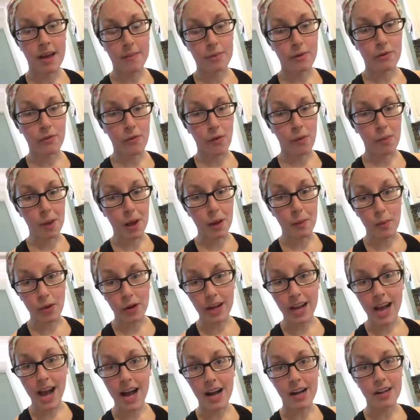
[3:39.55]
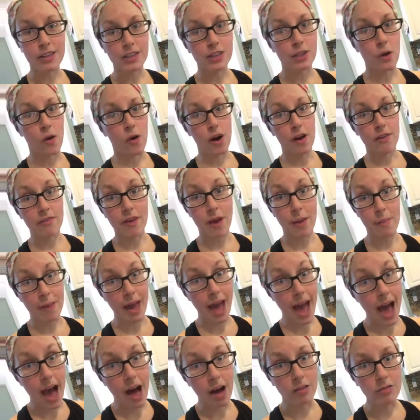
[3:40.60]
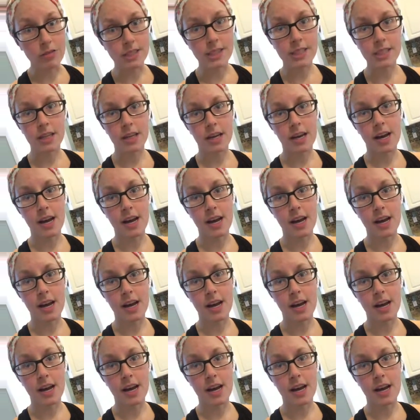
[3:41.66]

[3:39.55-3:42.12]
before my workouts, or if I'm out,